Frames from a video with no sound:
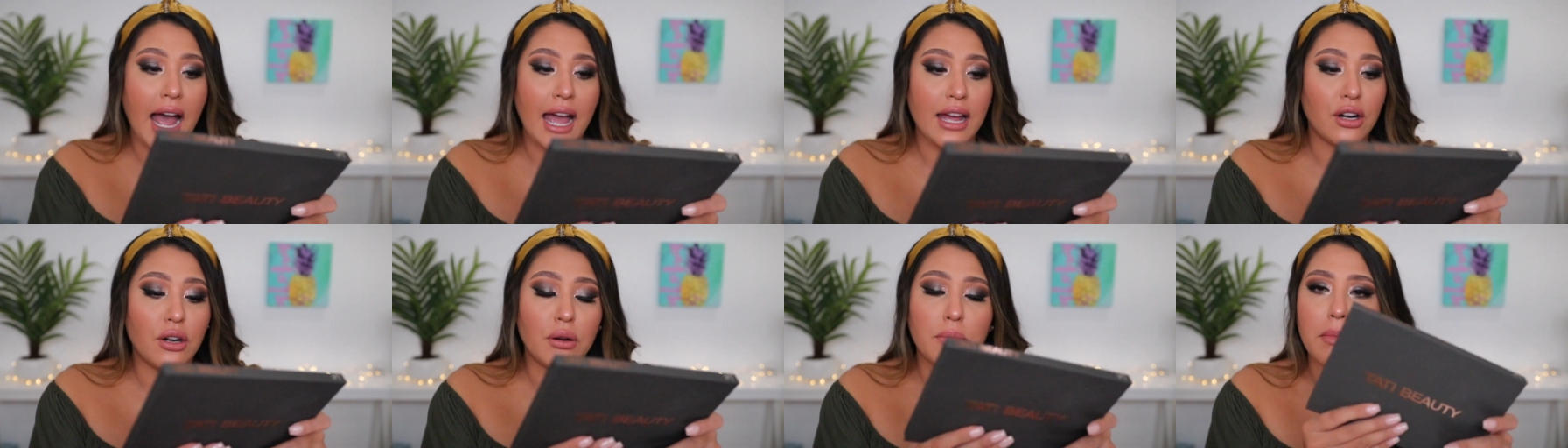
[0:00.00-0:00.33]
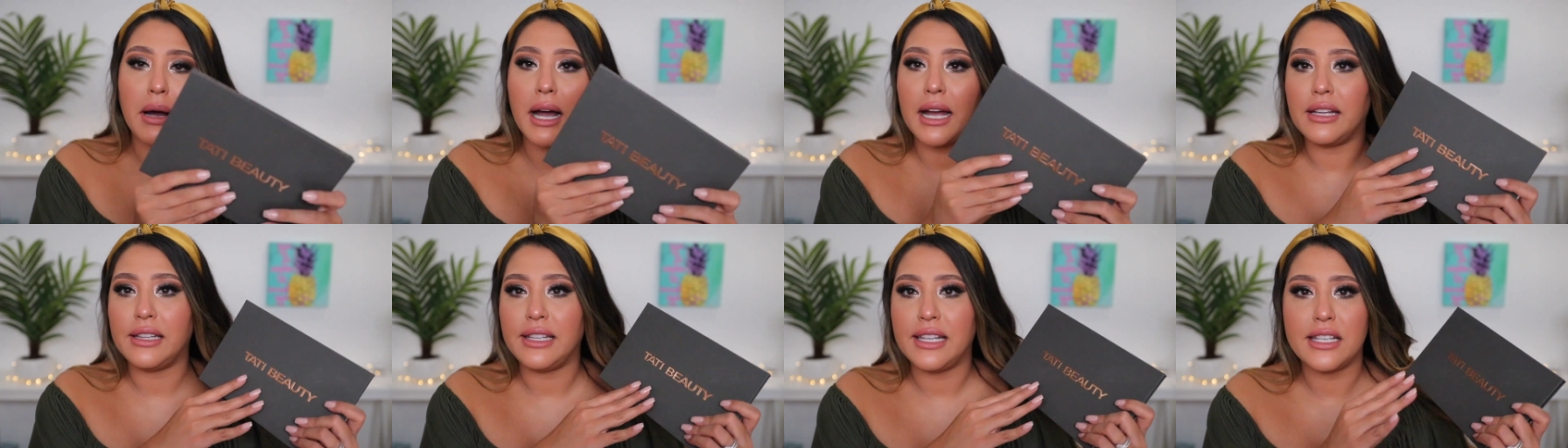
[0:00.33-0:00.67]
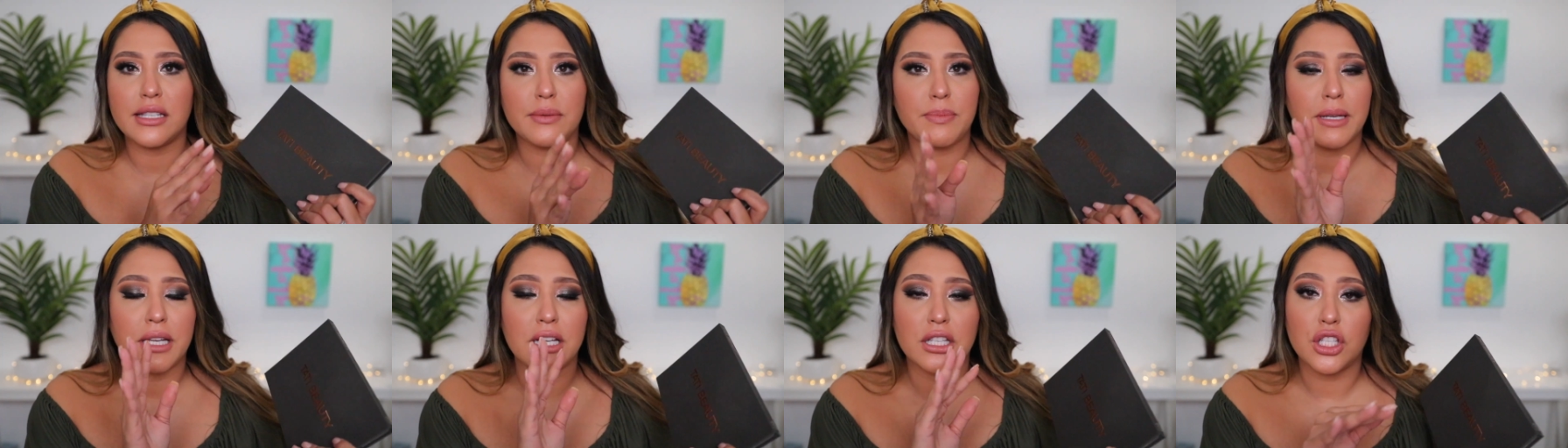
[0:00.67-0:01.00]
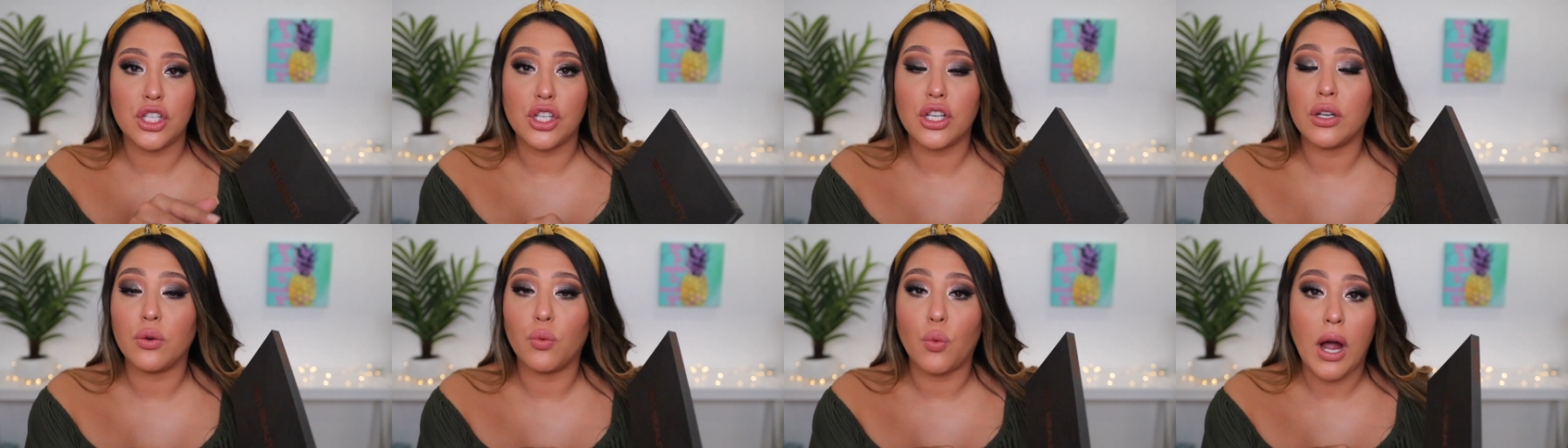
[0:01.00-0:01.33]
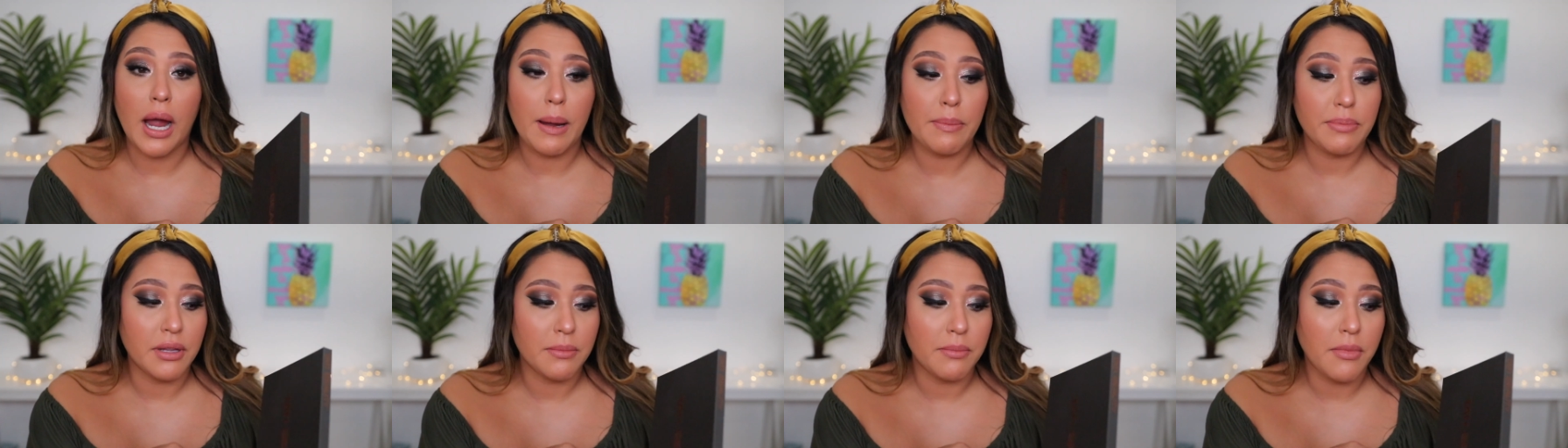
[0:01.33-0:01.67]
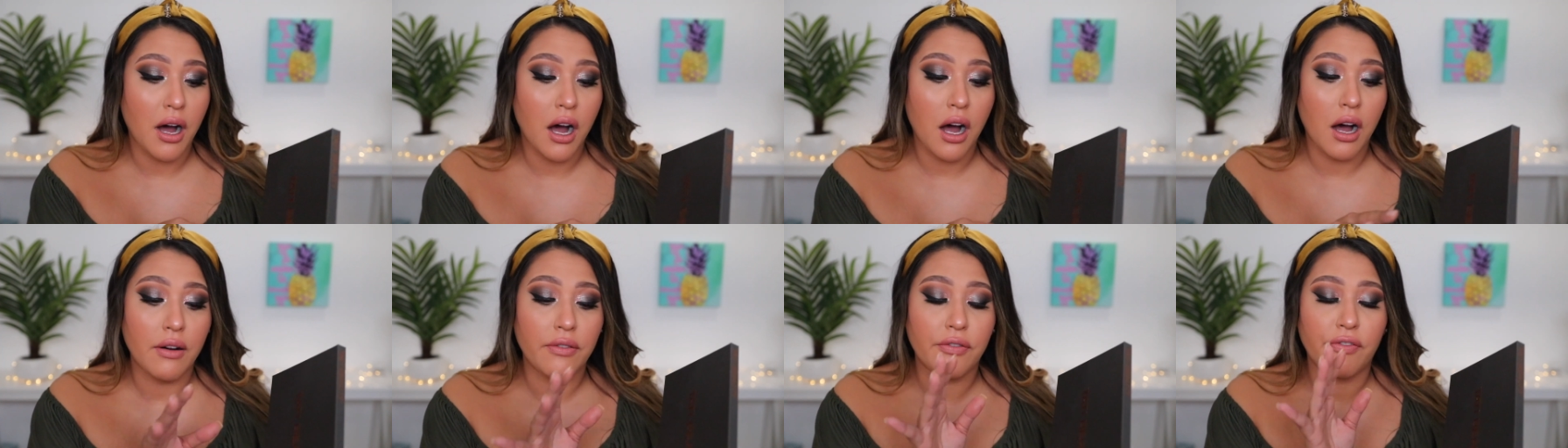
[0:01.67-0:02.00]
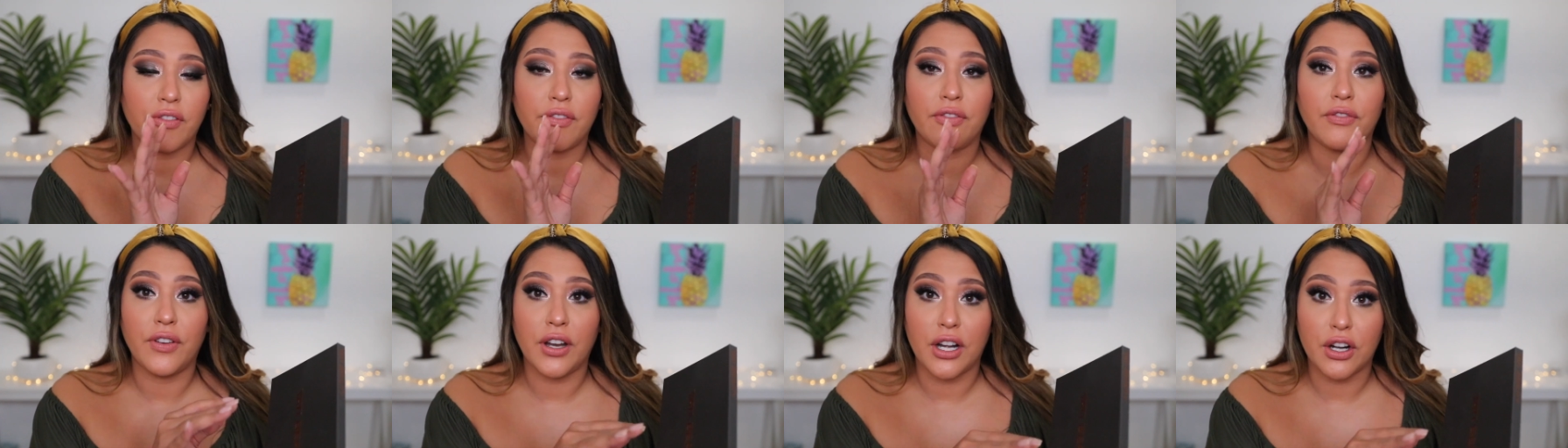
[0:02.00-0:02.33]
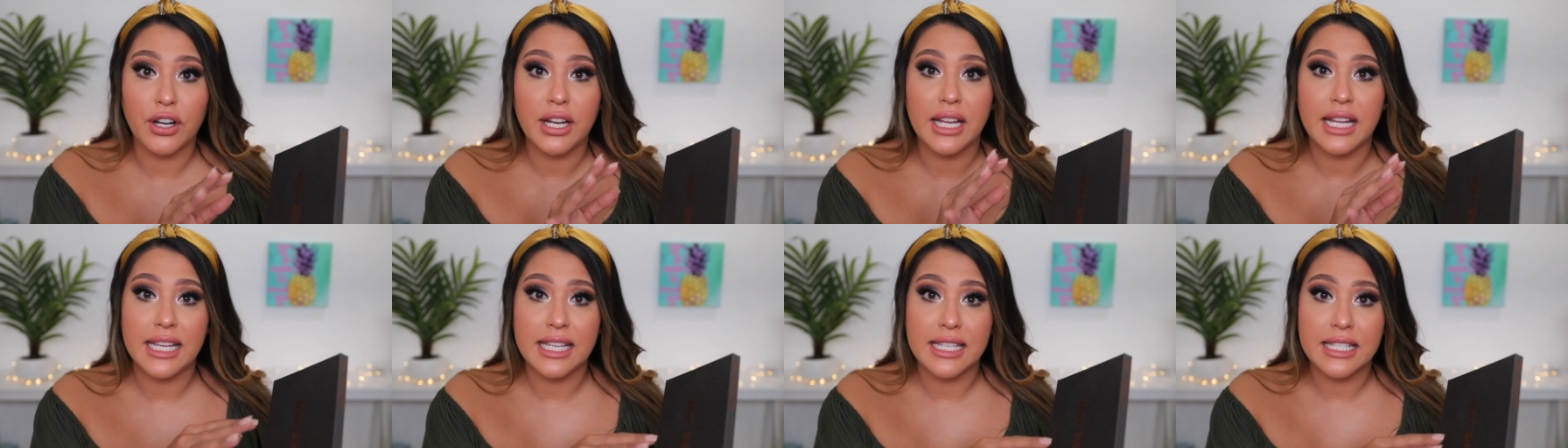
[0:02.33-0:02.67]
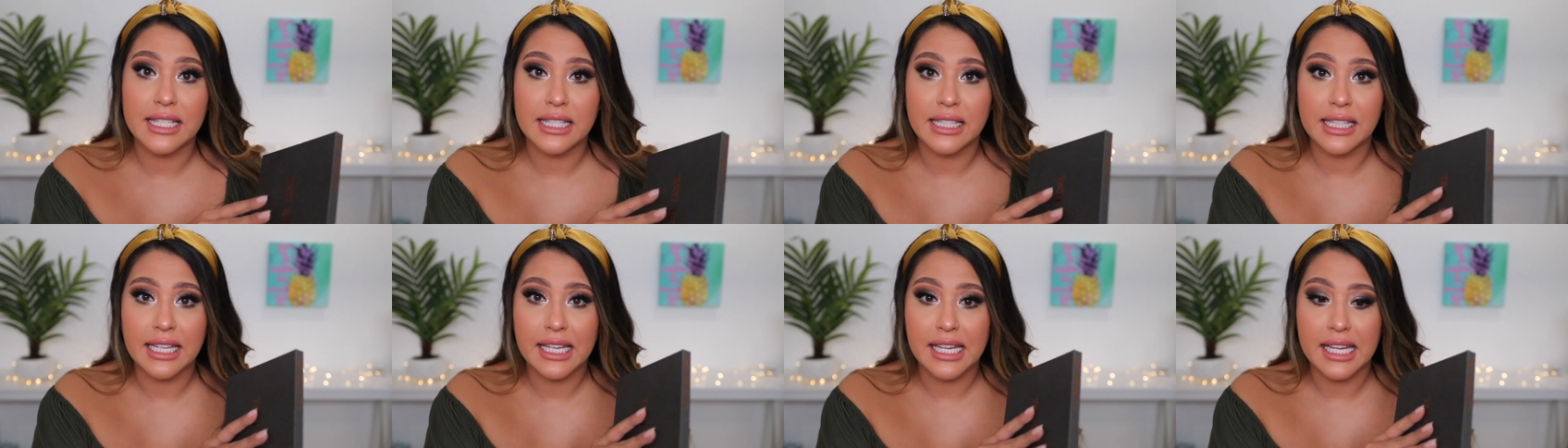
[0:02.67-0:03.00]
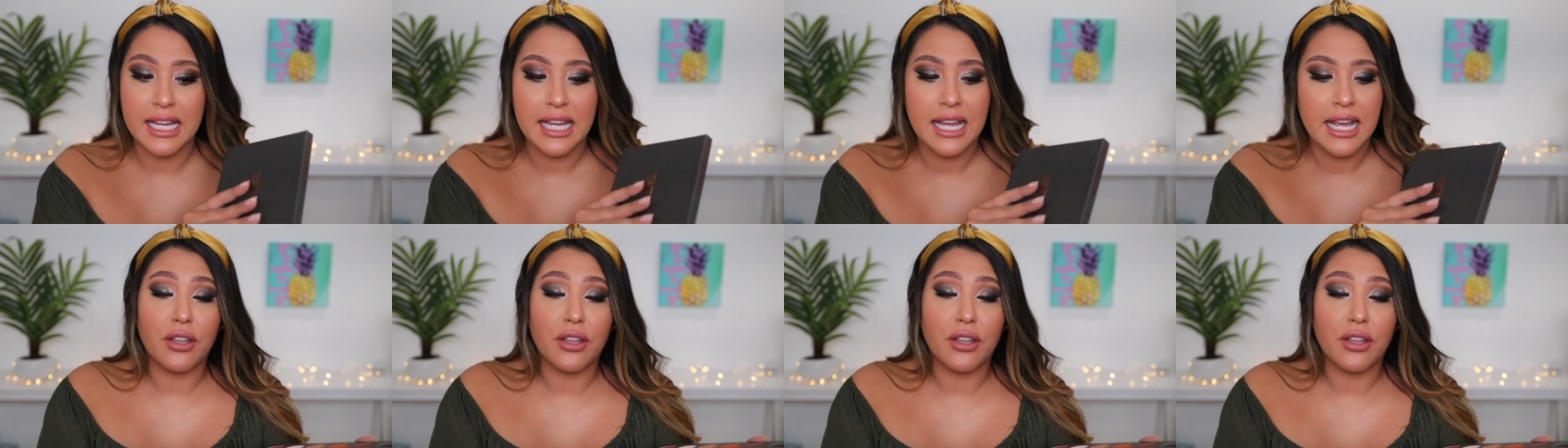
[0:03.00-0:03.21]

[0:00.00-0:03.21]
I don't mind these because you can wipe them off very easily.